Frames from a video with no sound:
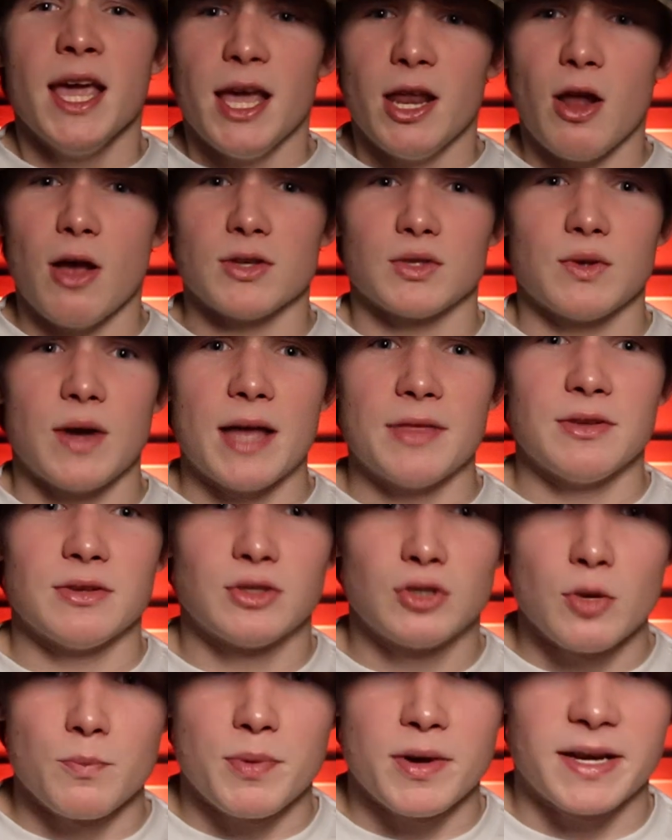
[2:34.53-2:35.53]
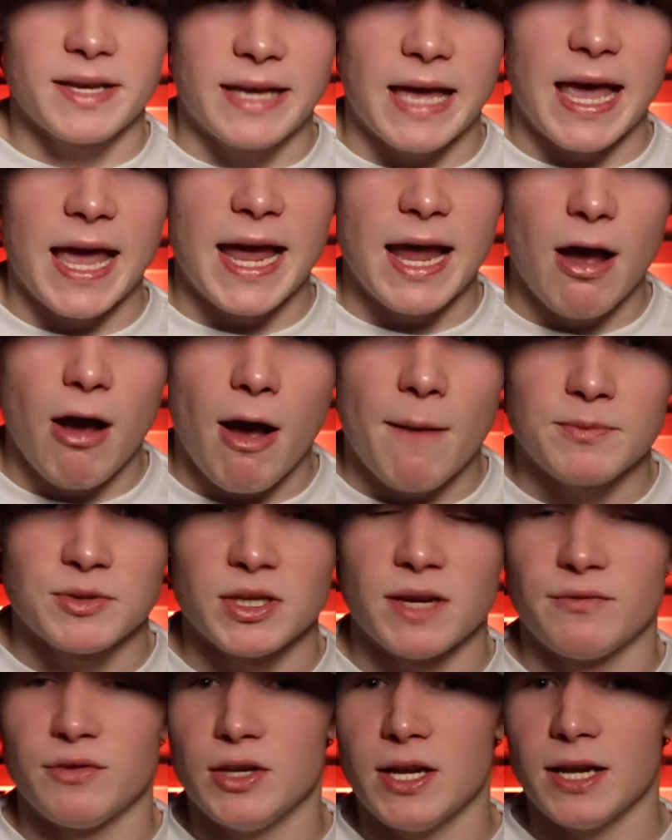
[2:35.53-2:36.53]
It also has the super gay
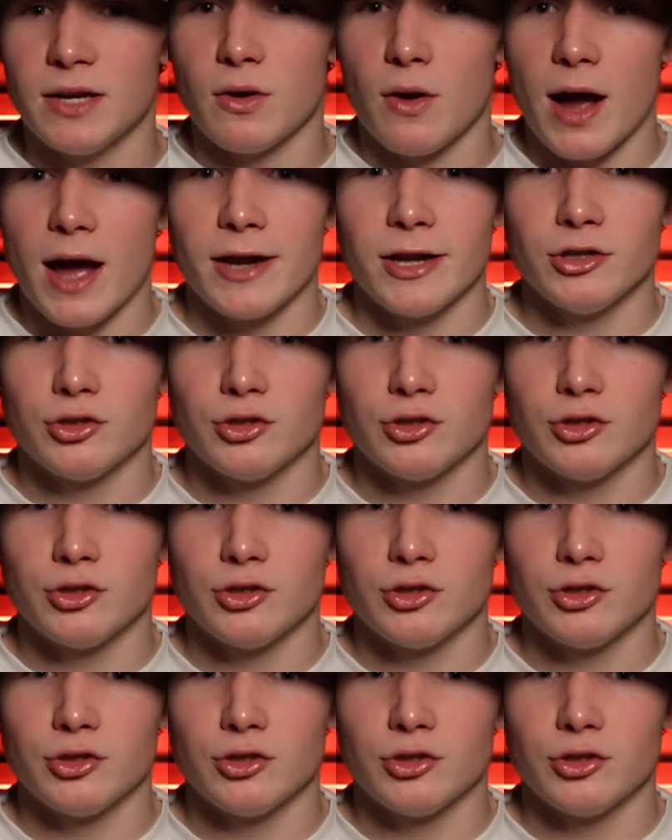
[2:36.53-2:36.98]
option if you didn't know how to